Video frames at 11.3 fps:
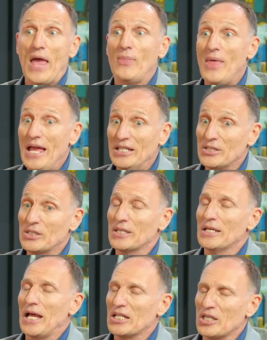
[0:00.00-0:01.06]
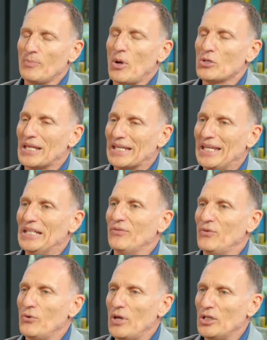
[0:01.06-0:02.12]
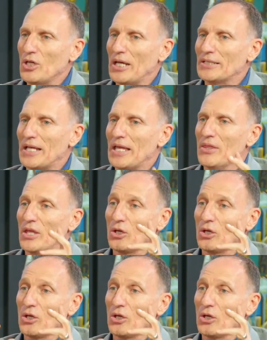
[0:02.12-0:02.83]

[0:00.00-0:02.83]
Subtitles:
And that's, I suppose, the key differentiator.